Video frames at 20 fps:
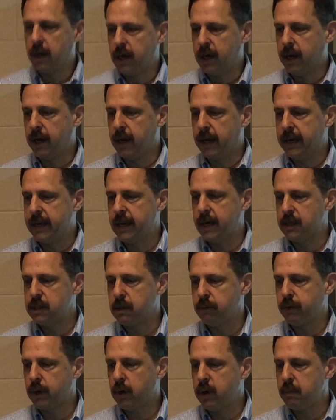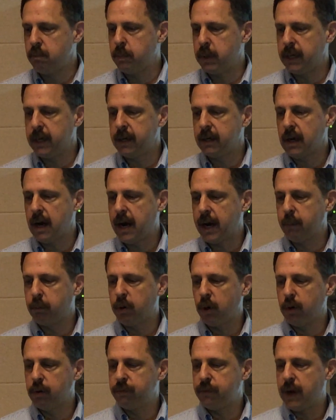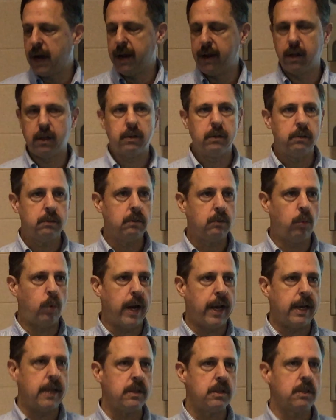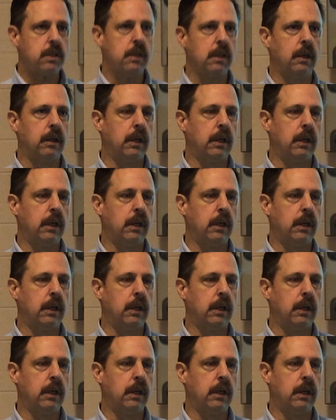And it's a very big, high-profile race.